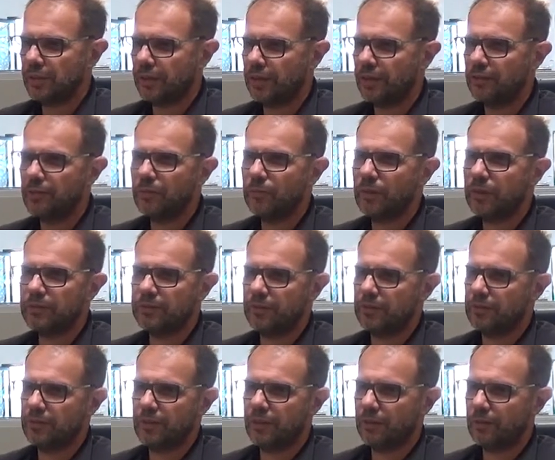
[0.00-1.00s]
in academia
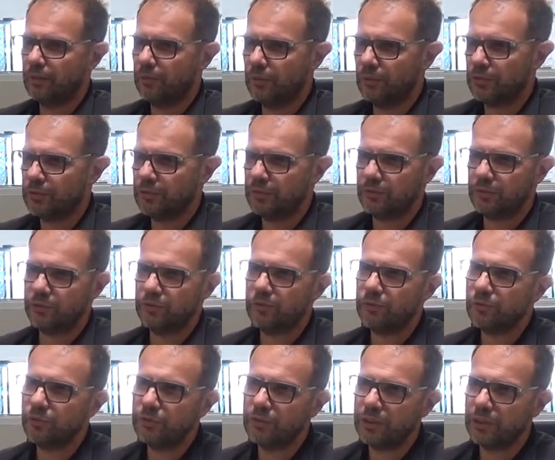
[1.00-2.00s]
since I was a
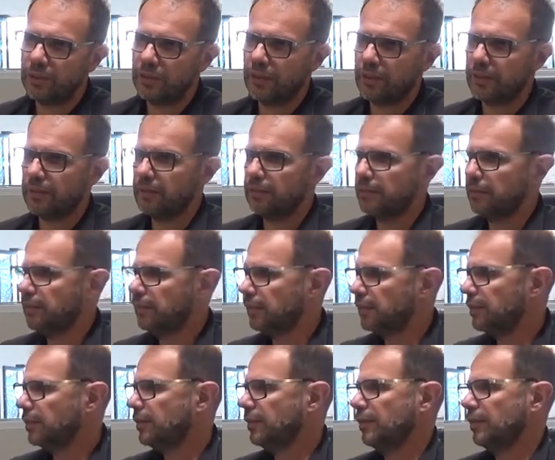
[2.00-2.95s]
student in Argentina.